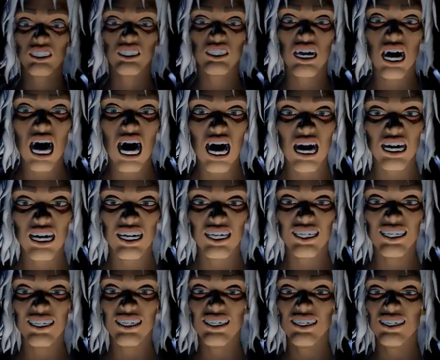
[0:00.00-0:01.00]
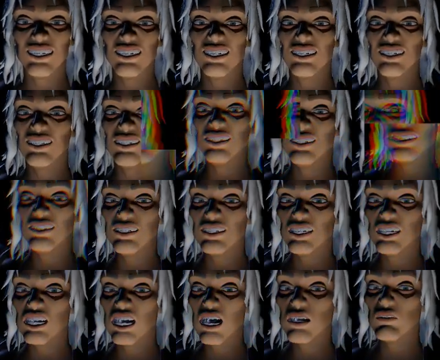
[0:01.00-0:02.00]
is dark.
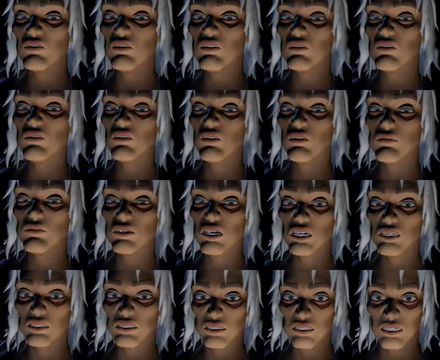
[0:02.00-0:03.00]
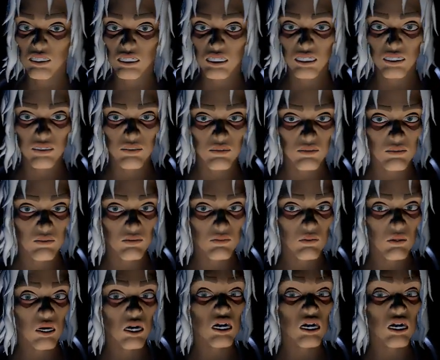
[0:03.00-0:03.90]
And after a few minutes, well,